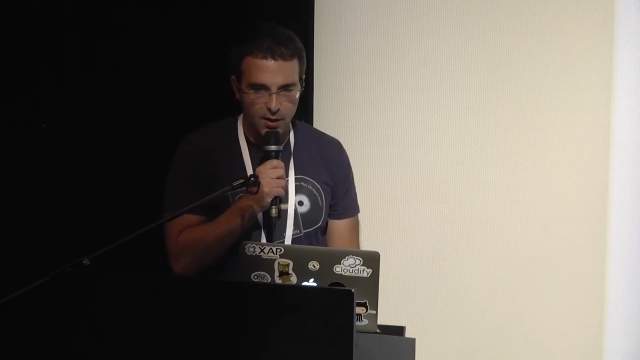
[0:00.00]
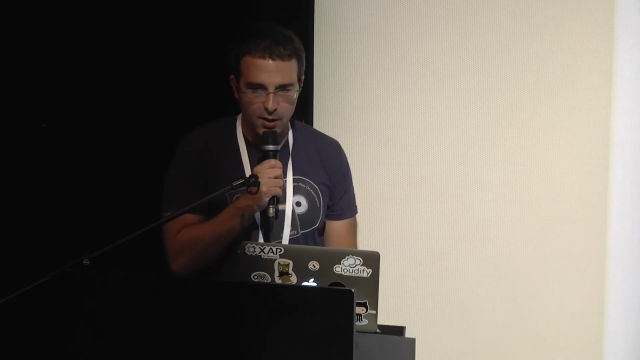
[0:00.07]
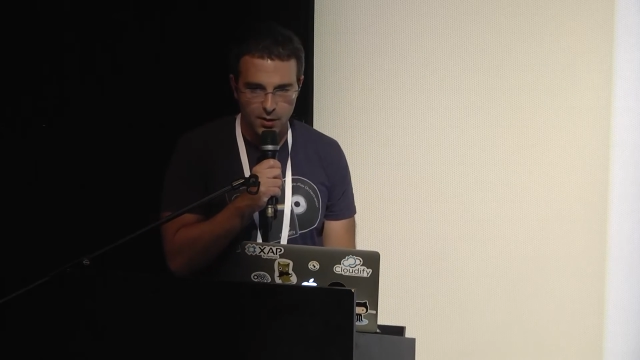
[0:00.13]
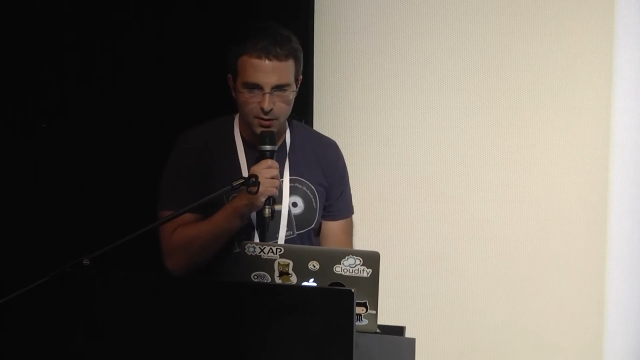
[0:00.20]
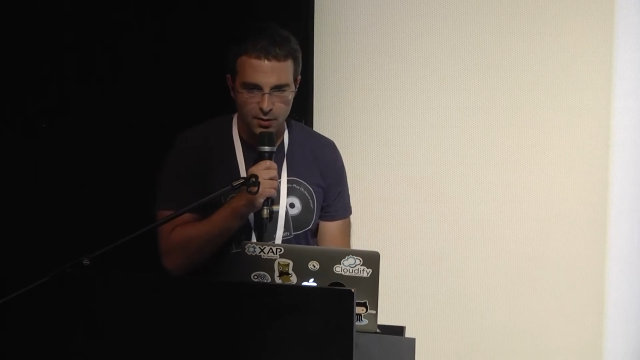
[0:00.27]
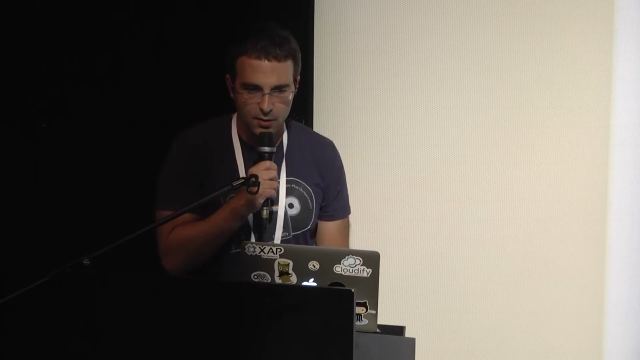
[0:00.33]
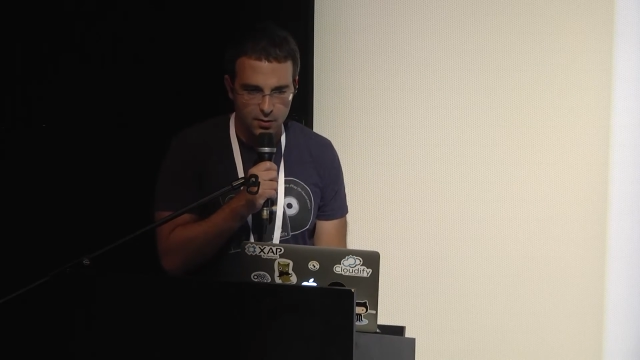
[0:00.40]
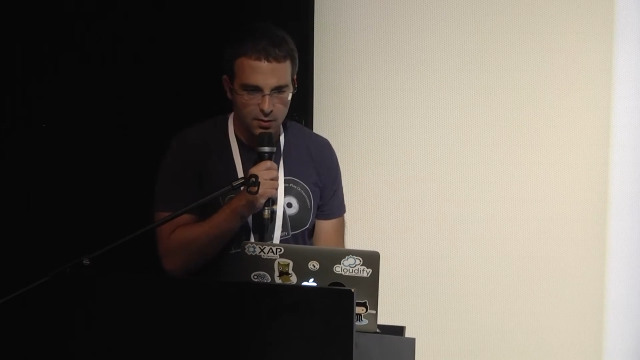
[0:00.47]

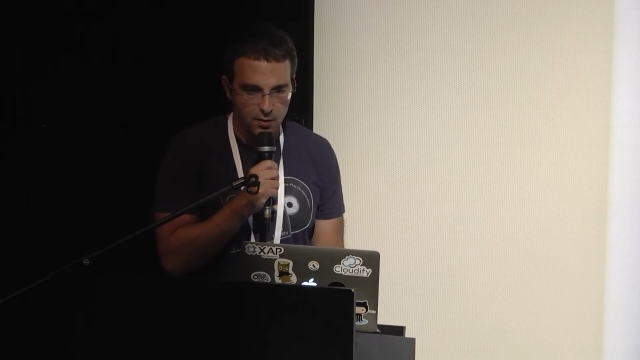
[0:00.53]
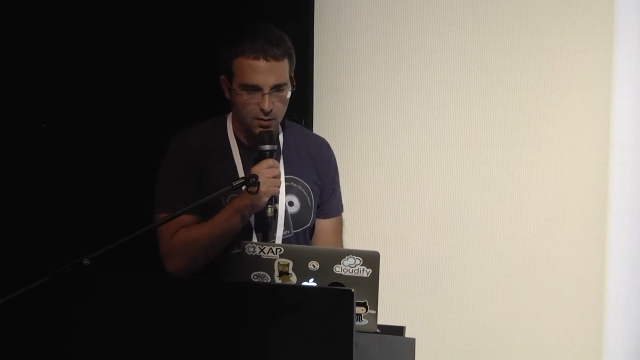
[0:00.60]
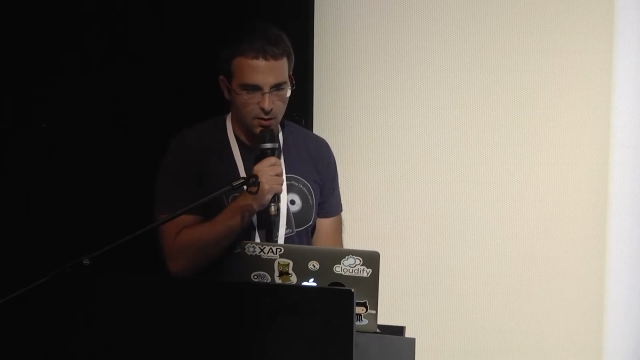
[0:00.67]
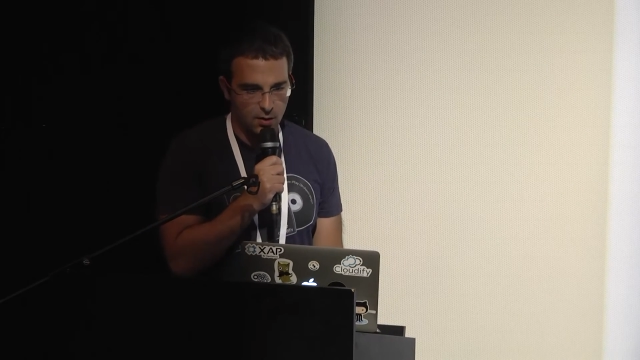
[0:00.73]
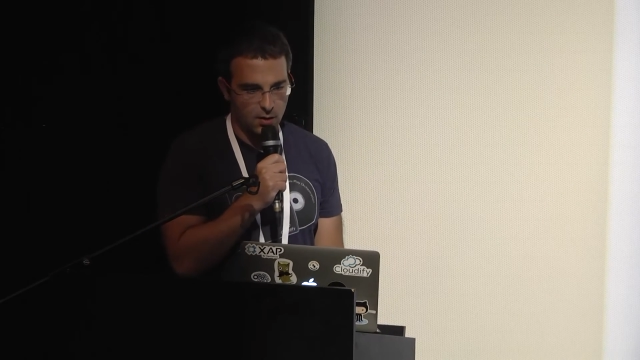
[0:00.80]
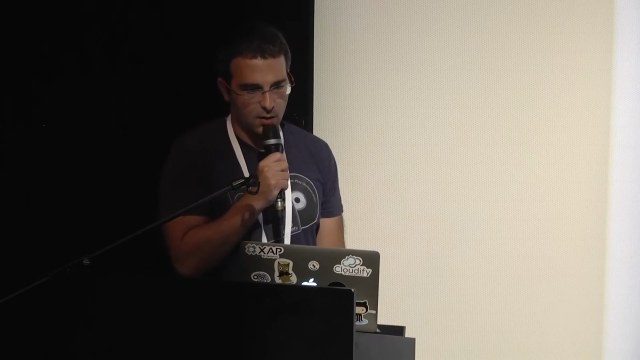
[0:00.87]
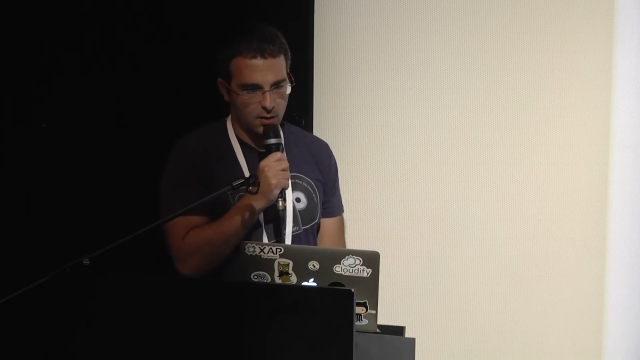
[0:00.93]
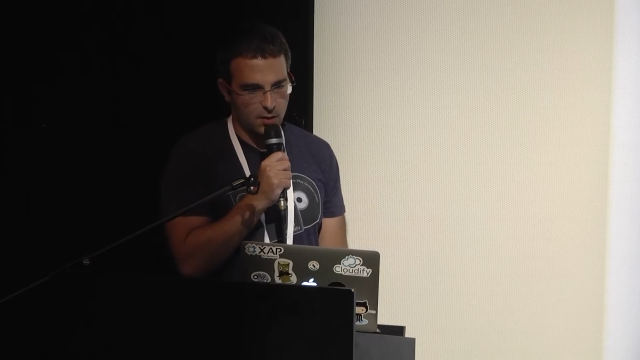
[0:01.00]
Heat is
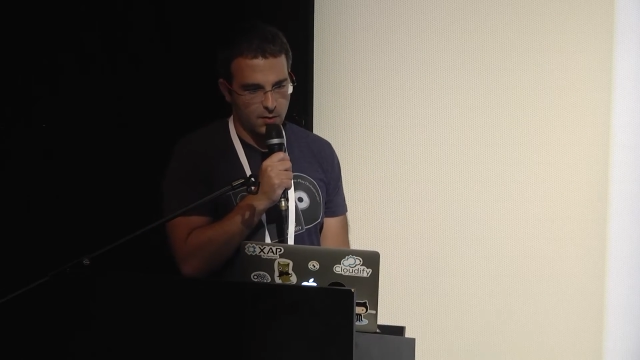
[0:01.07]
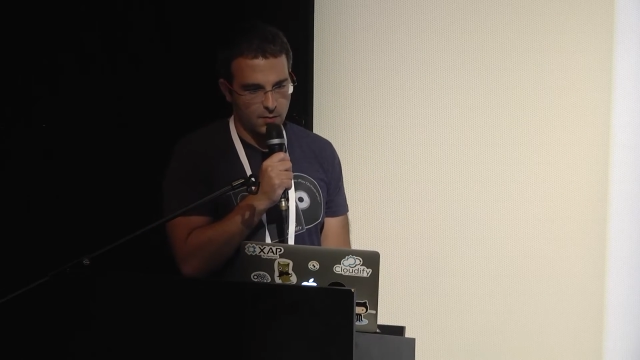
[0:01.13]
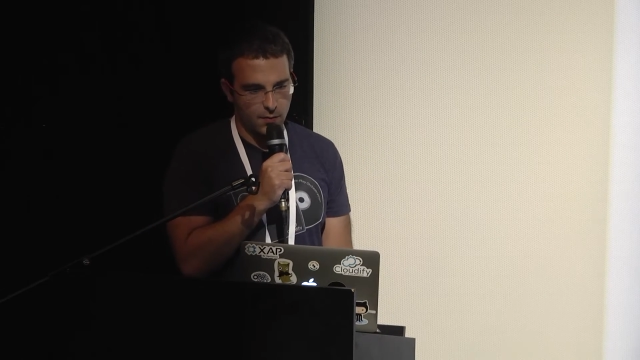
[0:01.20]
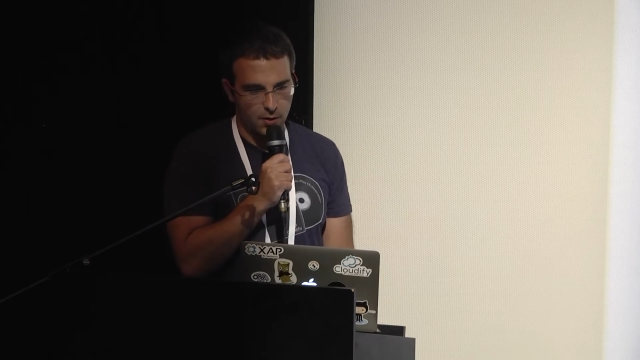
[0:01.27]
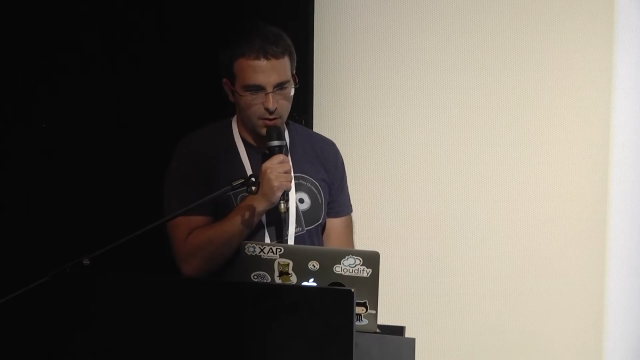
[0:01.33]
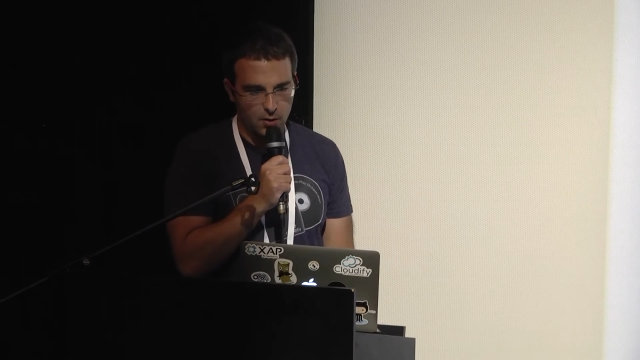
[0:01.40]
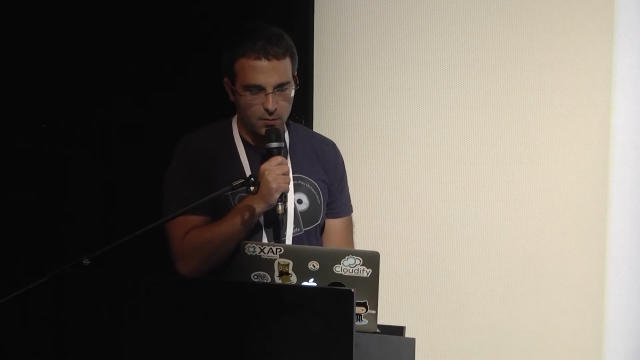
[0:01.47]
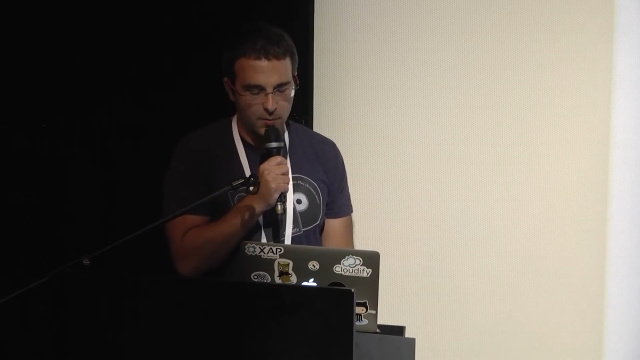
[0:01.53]

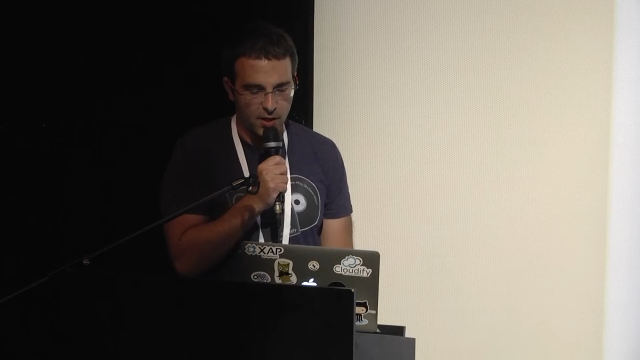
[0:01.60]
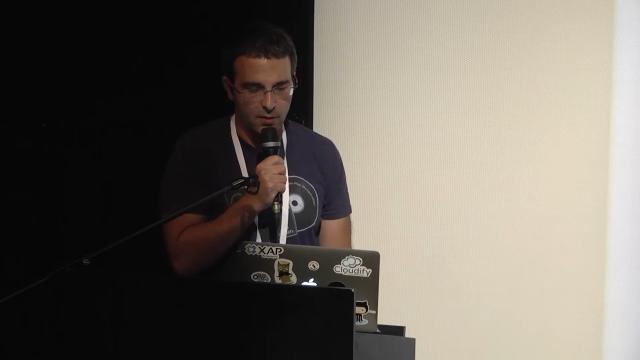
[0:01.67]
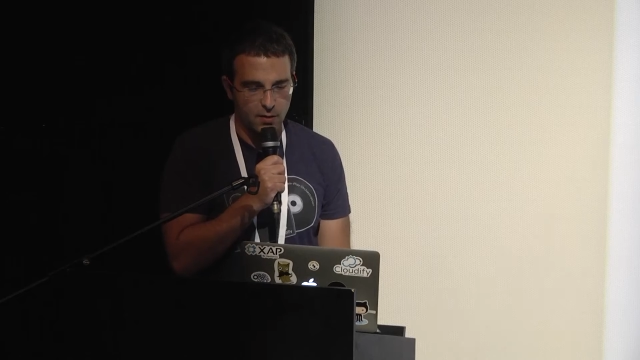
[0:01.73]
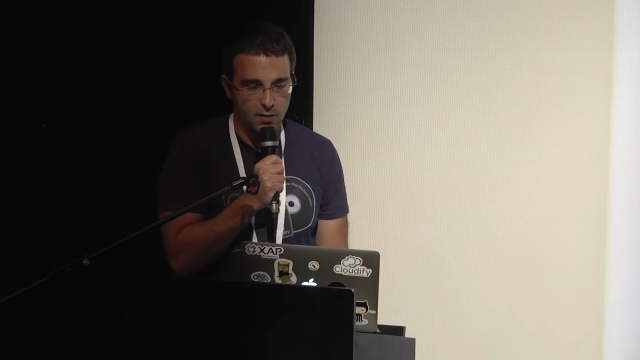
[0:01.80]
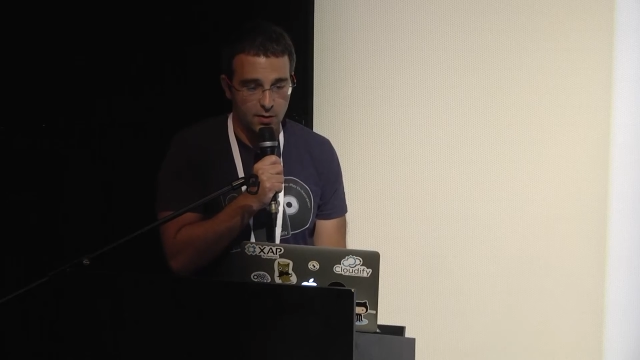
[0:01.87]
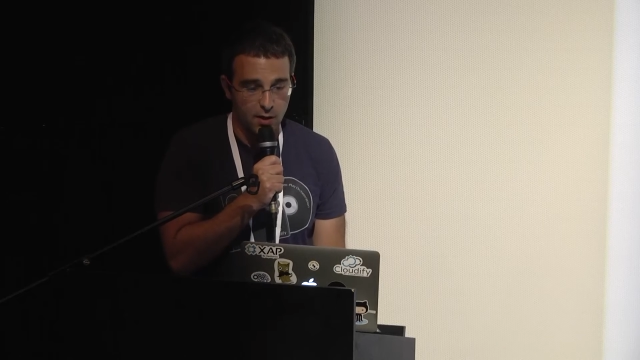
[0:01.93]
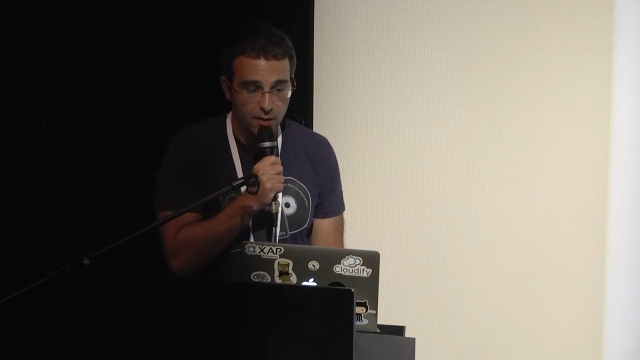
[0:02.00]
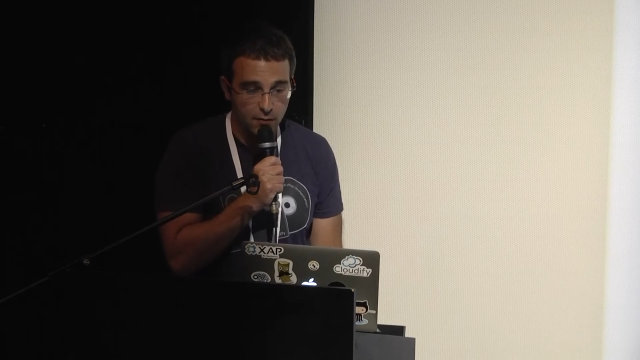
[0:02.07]
very good because
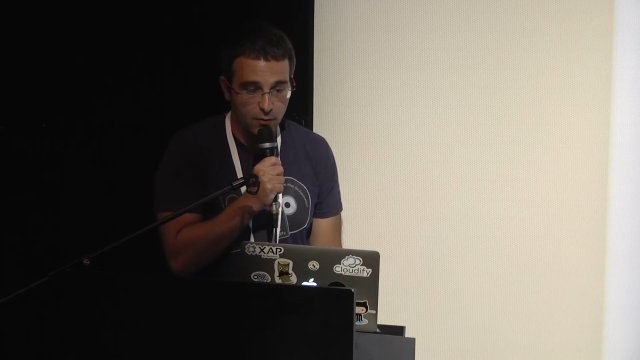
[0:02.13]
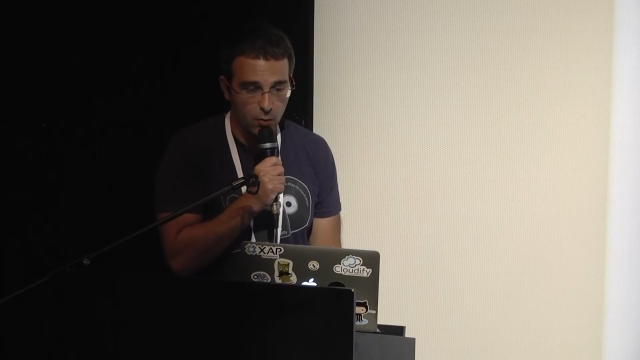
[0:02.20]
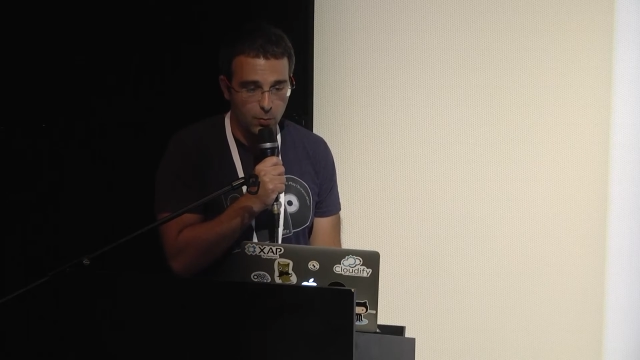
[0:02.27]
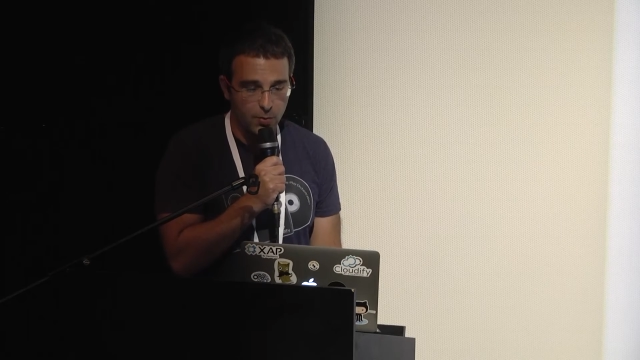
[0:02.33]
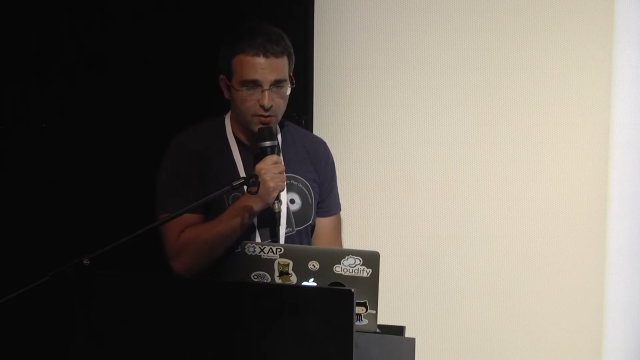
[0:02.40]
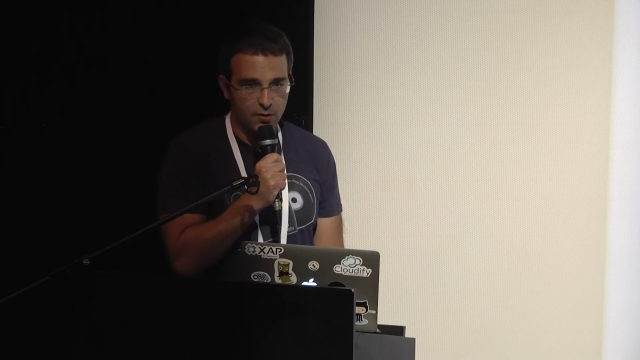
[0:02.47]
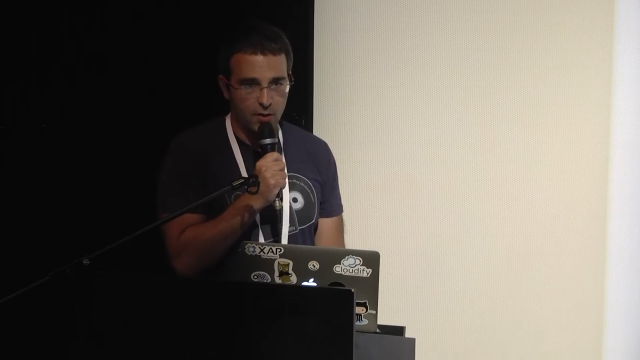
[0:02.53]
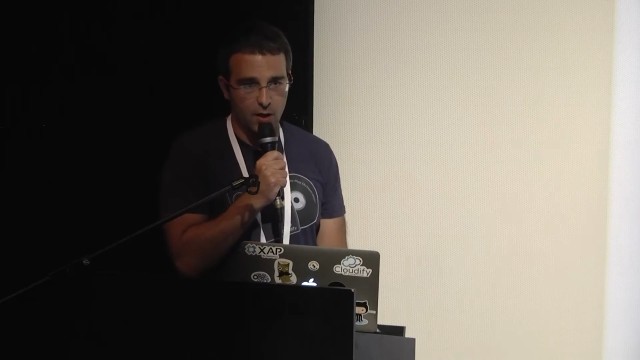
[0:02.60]
it's native to
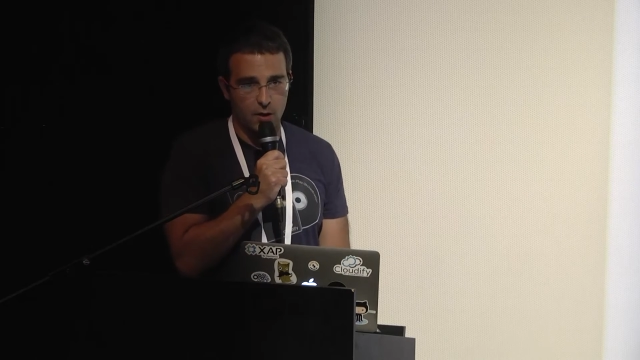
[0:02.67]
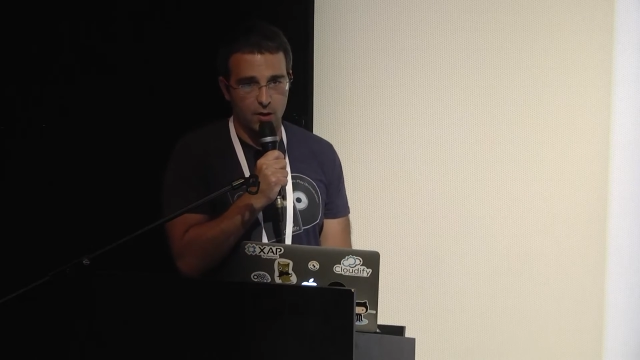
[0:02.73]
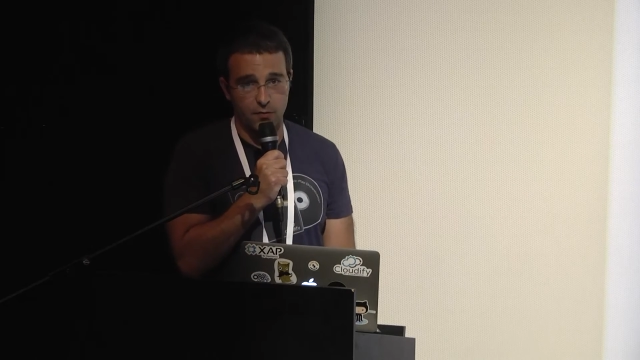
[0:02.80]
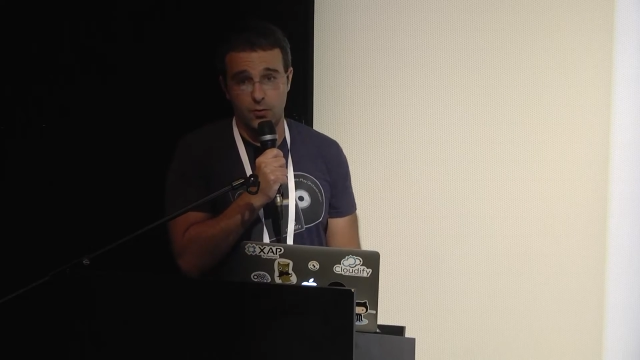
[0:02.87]
OpenStack.